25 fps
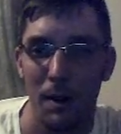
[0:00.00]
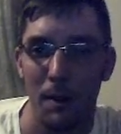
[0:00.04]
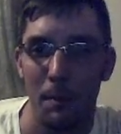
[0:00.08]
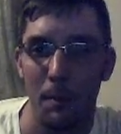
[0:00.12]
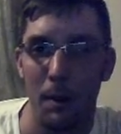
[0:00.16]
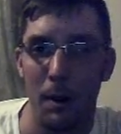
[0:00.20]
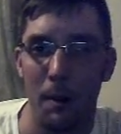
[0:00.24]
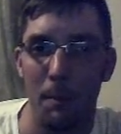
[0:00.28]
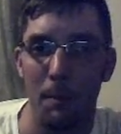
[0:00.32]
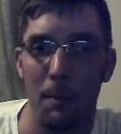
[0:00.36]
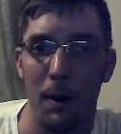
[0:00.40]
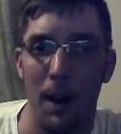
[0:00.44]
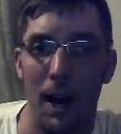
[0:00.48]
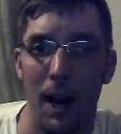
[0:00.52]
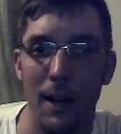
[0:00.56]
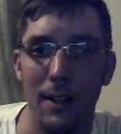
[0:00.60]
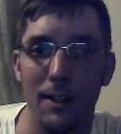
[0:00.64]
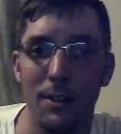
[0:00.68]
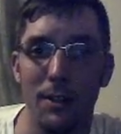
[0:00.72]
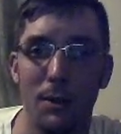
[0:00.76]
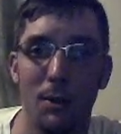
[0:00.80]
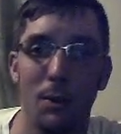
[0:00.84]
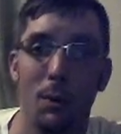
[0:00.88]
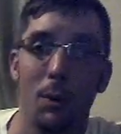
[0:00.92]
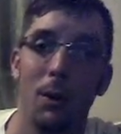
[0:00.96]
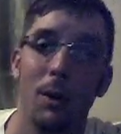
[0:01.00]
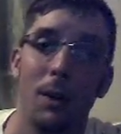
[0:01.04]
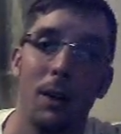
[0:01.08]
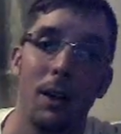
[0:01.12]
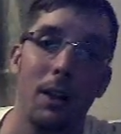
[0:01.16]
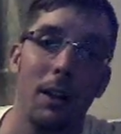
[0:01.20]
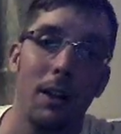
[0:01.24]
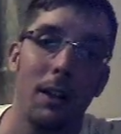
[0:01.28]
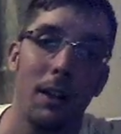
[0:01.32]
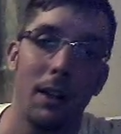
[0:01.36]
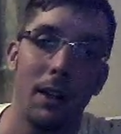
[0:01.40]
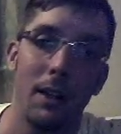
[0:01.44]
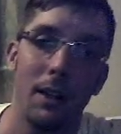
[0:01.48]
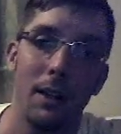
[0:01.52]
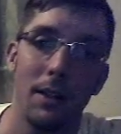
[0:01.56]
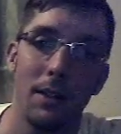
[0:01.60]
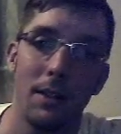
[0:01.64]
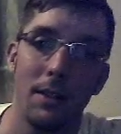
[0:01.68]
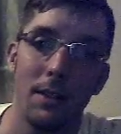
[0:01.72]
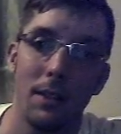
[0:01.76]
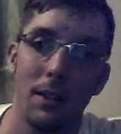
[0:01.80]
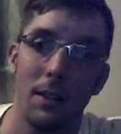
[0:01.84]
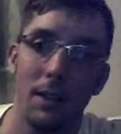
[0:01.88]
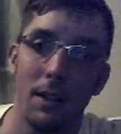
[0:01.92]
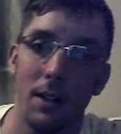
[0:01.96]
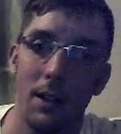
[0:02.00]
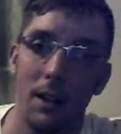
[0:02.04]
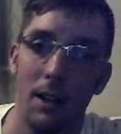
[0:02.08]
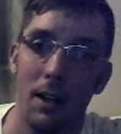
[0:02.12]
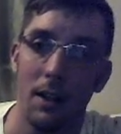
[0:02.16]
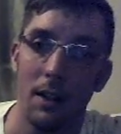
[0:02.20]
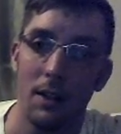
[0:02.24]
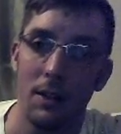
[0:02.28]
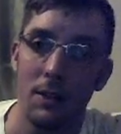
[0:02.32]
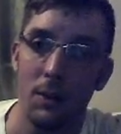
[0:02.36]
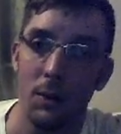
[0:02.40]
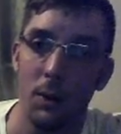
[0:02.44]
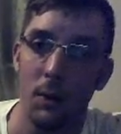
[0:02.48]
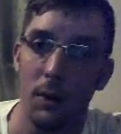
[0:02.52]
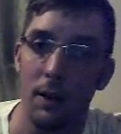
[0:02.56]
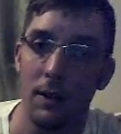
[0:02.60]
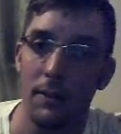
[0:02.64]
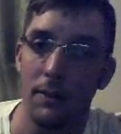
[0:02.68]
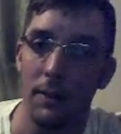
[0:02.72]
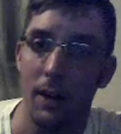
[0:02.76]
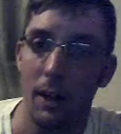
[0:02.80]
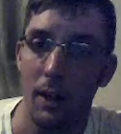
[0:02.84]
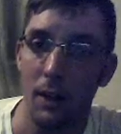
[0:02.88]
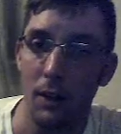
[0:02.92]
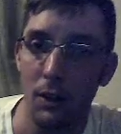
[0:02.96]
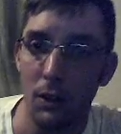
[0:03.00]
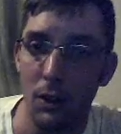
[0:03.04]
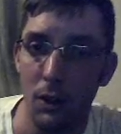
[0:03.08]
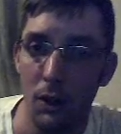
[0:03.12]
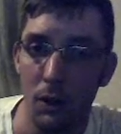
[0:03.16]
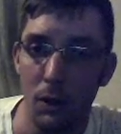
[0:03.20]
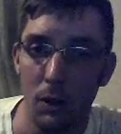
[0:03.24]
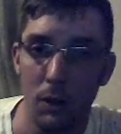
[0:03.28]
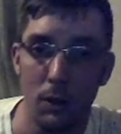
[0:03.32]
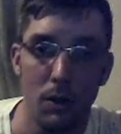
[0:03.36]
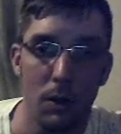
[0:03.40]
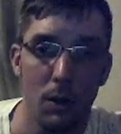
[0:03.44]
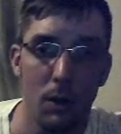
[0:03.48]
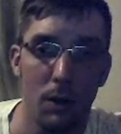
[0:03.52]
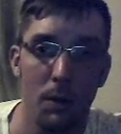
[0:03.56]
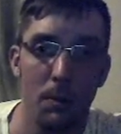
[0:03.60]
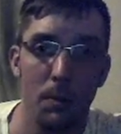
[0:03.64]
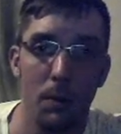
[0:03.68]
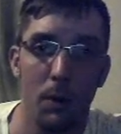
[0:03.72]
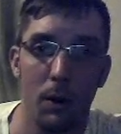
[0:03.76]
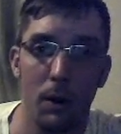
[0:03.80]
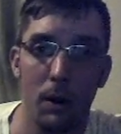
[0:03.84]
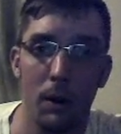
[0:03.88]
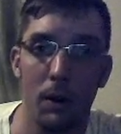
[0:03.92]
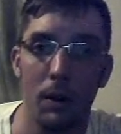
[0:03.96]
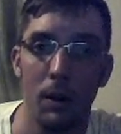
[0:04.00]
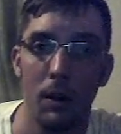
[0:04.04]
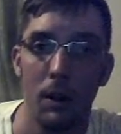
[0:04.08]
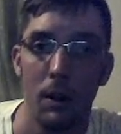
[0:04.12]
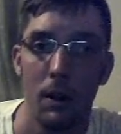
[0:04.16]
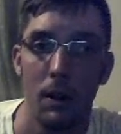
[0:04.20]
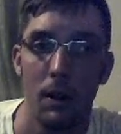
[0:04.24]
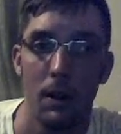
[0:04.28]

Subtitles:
But my story is a story of internal turmoil.